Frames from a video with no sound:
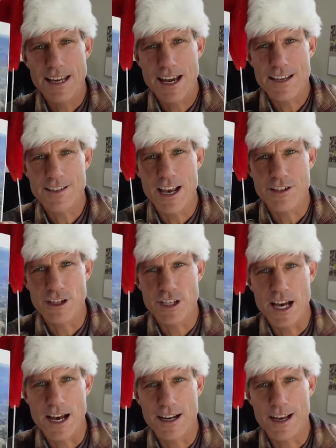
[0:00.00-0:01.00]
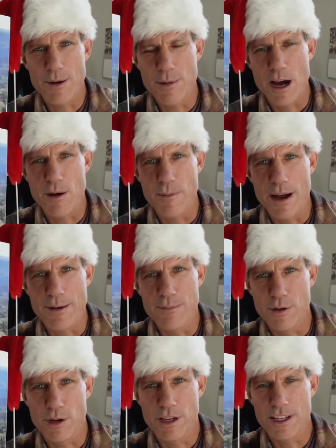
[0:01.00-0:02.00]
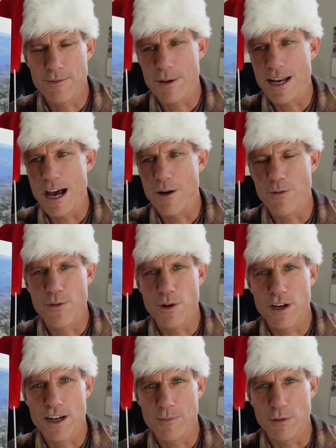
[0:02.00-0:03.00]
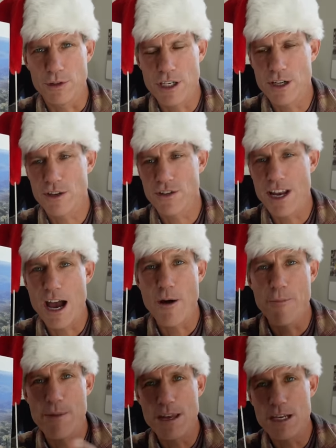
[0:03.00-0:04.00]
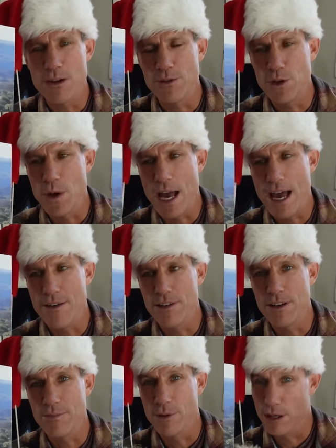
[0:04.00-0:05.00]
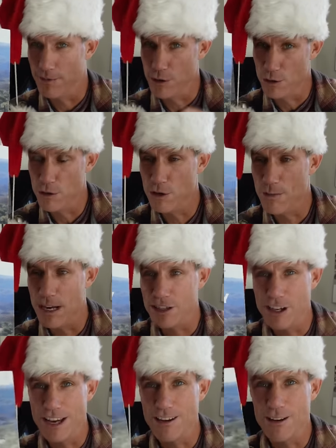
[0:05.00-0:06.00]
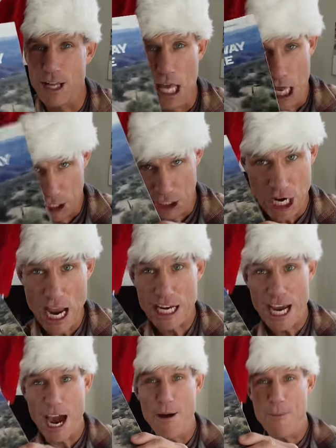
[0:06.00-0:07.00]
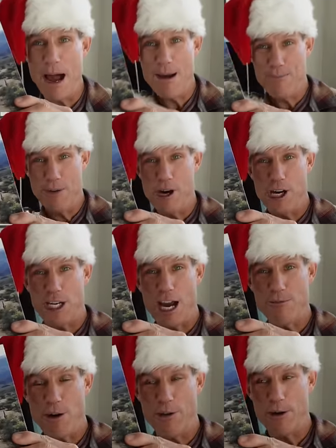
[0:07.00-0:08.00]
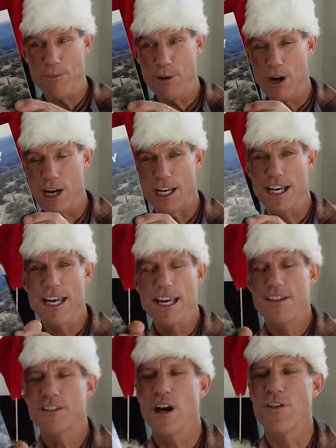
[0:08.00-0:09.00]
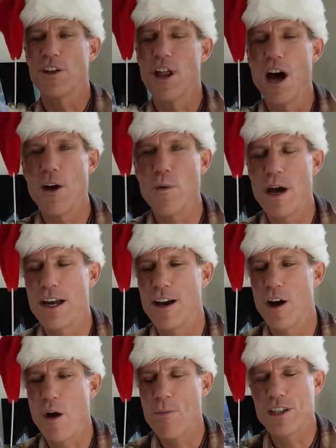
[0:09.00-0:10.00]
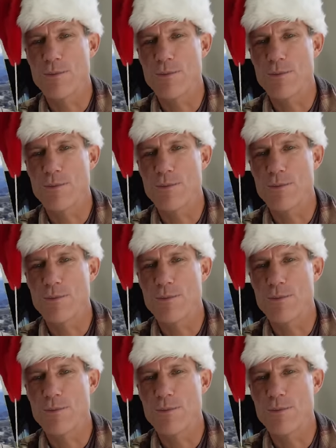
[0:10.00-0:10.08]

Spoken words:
I guess I should talk about my book. It's been out for a couple years now. Many of you have it, but if you're new to my channel, check out my book. I wrote a book. It's called The Long Way Home.